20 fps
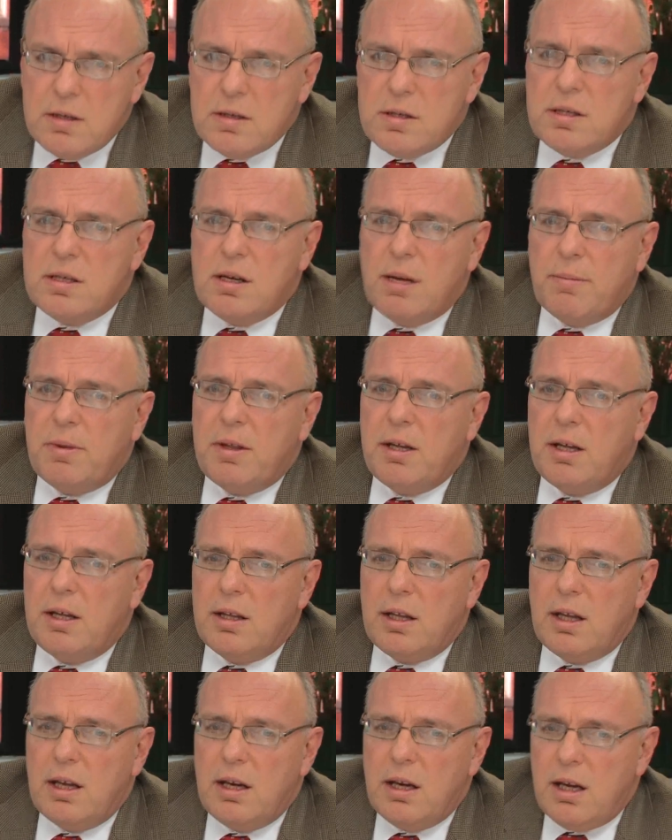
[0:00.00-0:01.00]
something
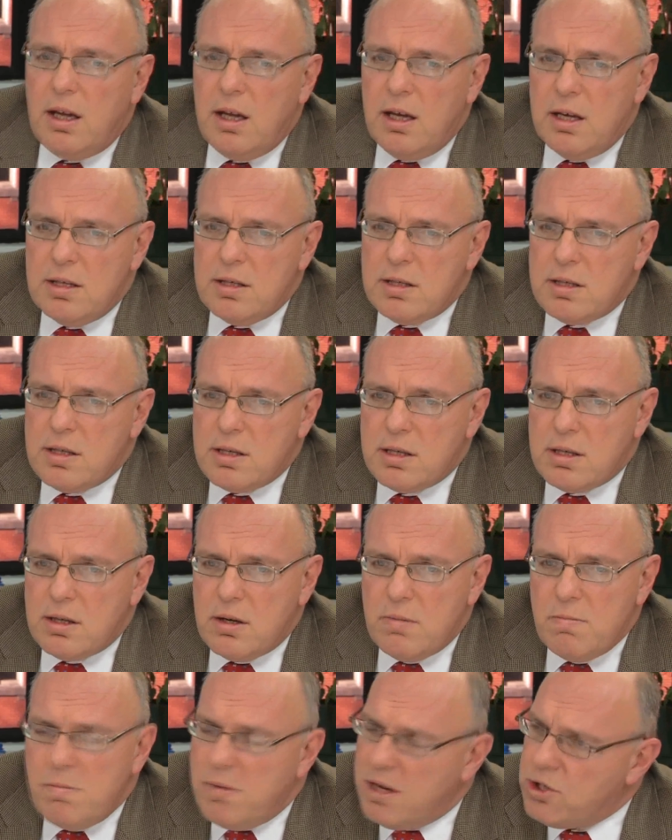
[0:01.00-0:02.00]
that is
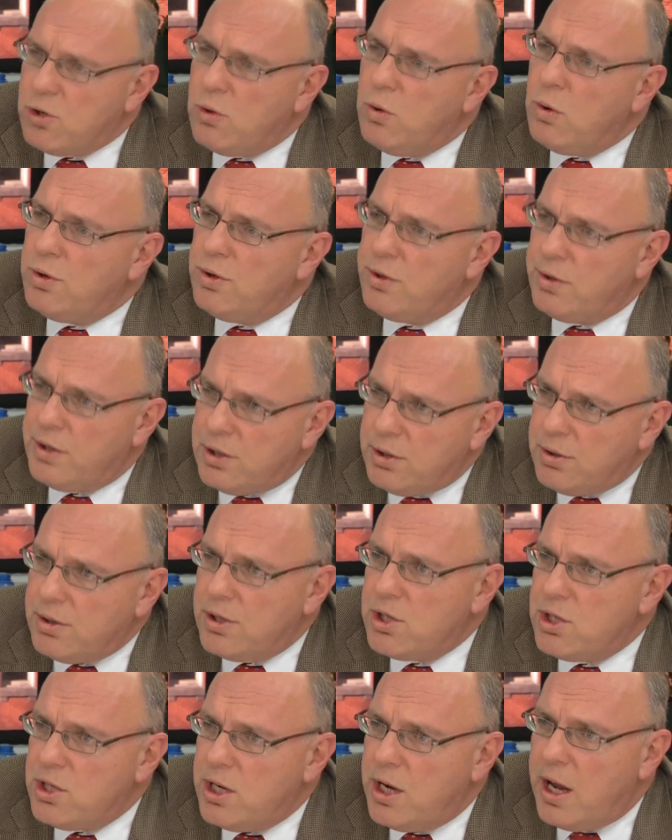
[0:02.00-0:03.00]
much older in
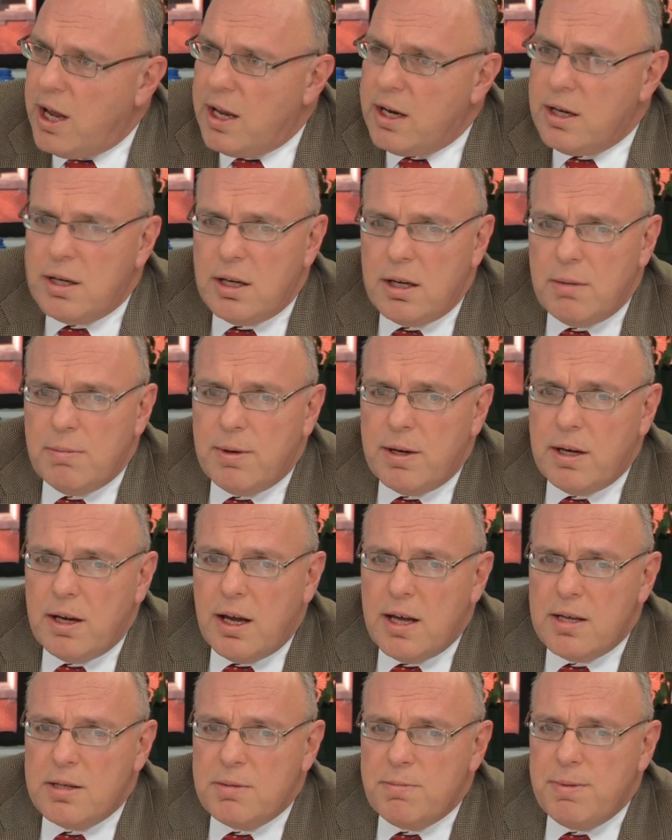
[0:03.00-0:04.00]
Christianity, but
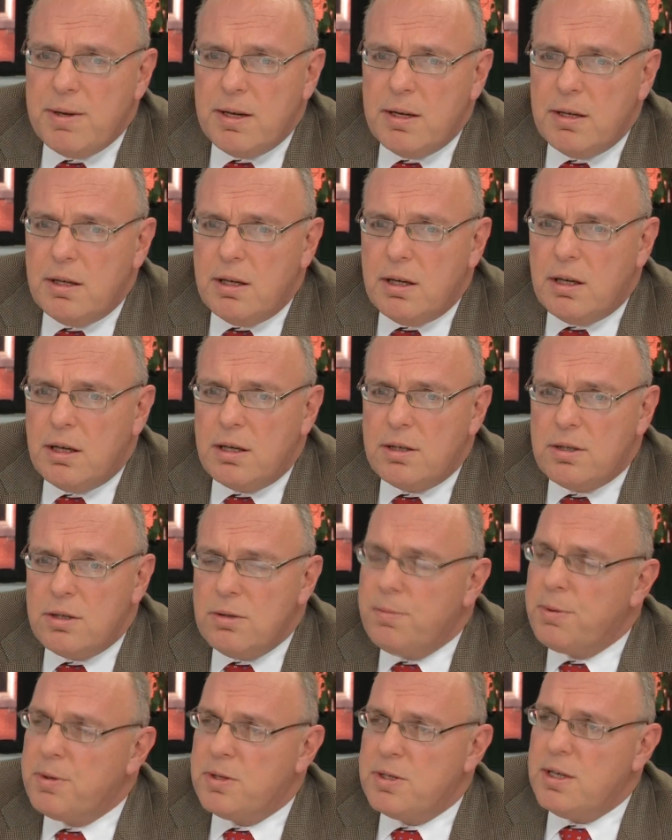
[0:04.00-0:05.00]
has been
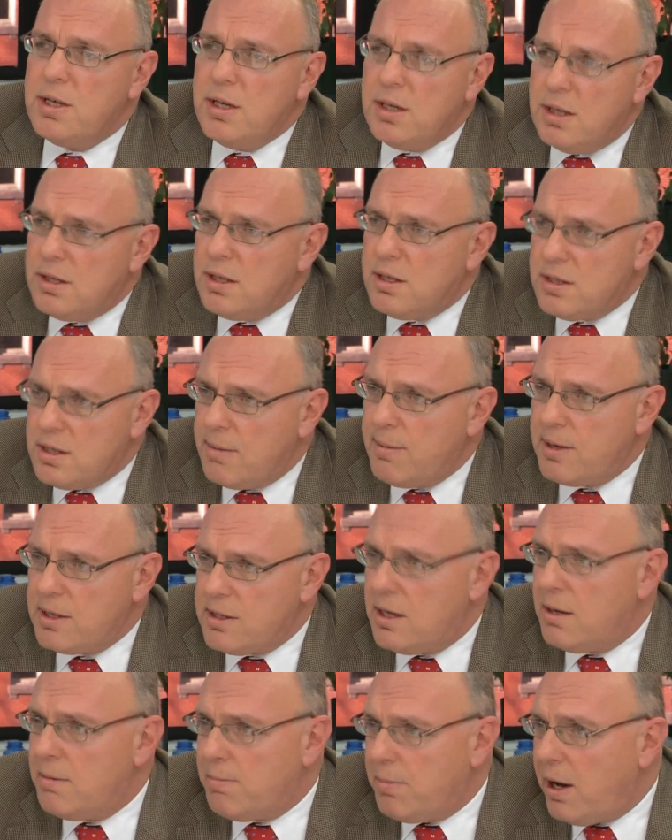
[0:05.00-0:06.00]
superseded to some
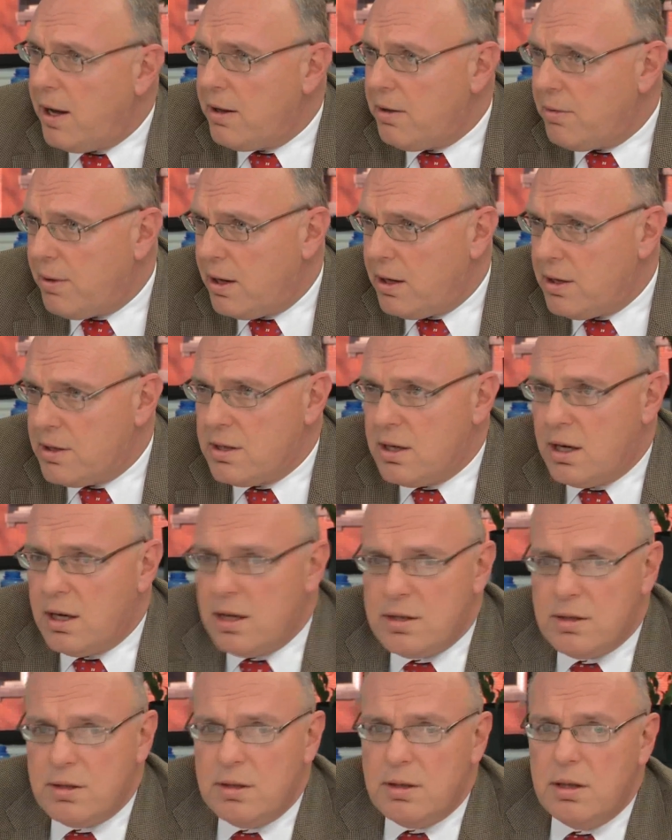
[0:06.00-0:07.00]
extent by the
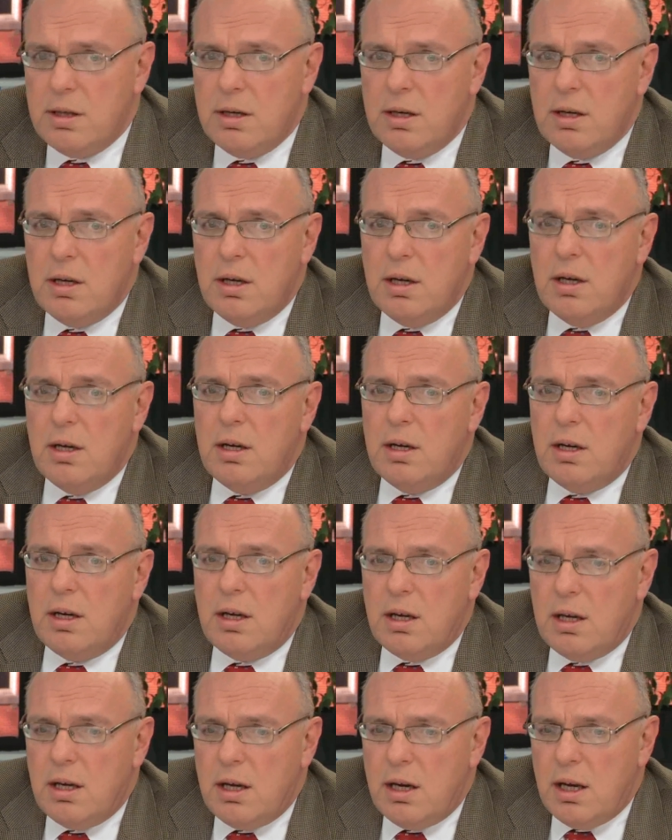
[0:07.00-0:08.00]
Renaissance, and
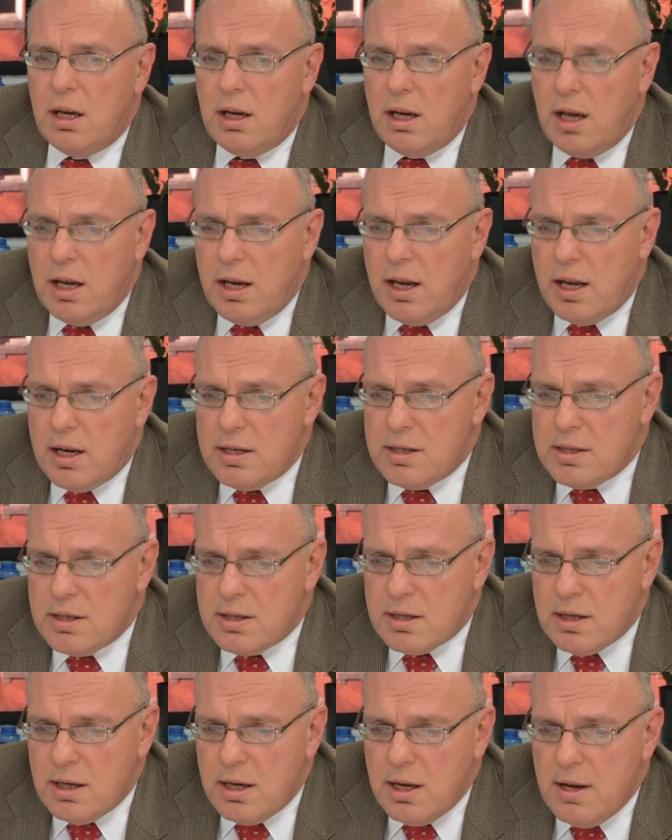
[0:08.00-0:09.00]
that
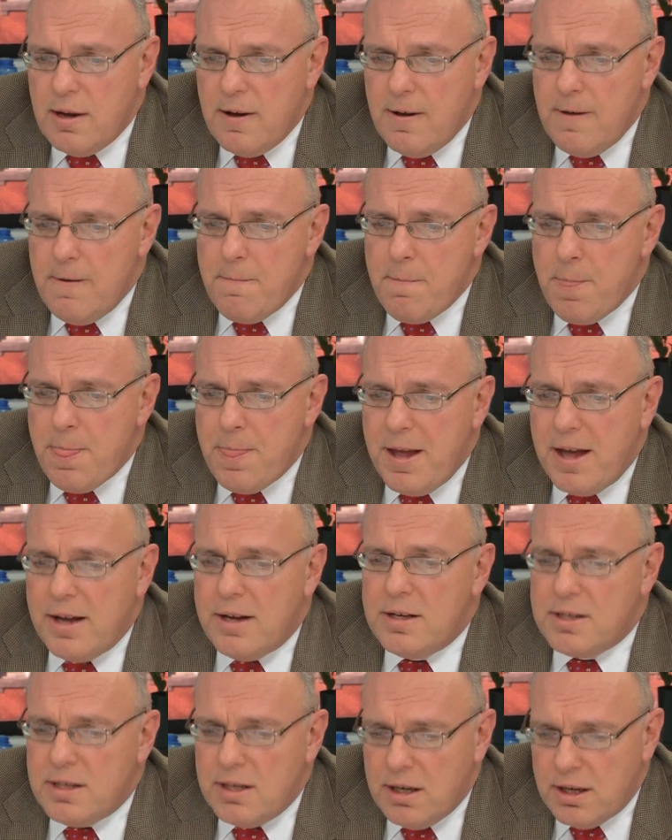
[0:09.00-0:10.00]
is
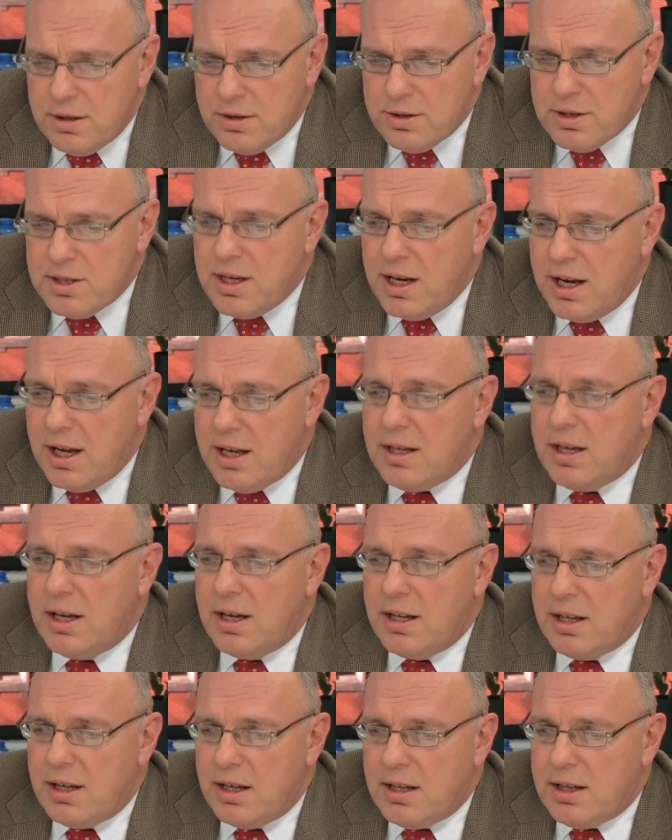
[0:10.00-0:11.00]
the
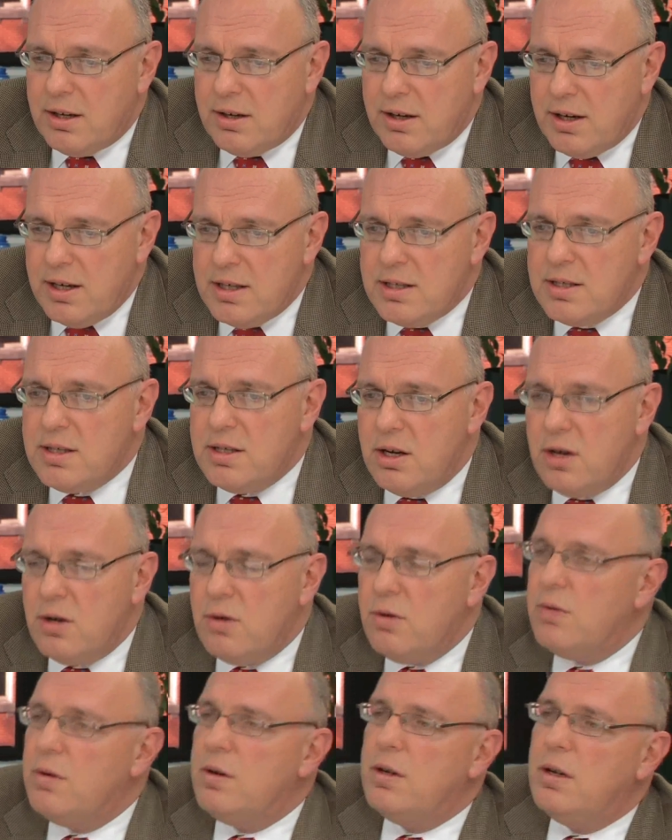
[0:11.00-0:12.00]
understanding that there is
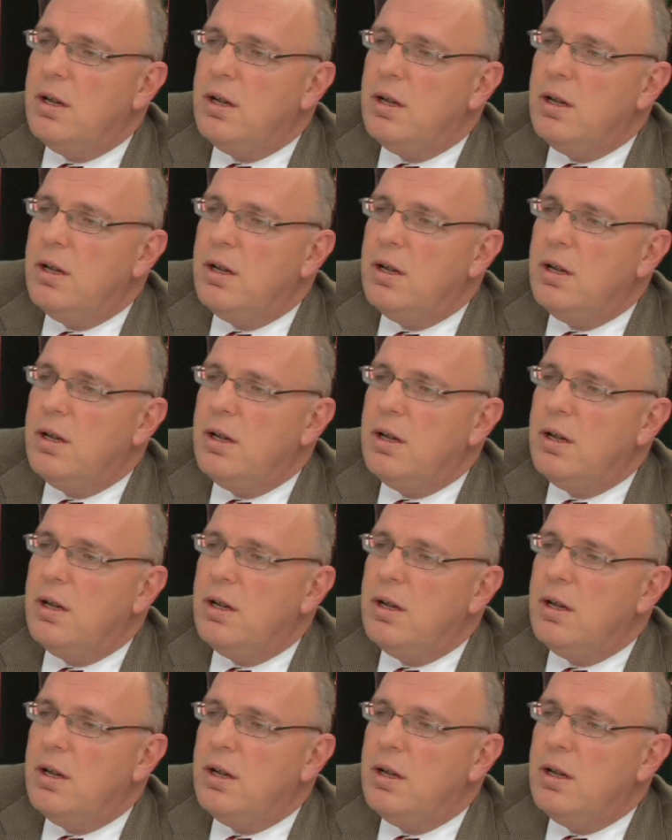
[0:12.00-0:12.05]
no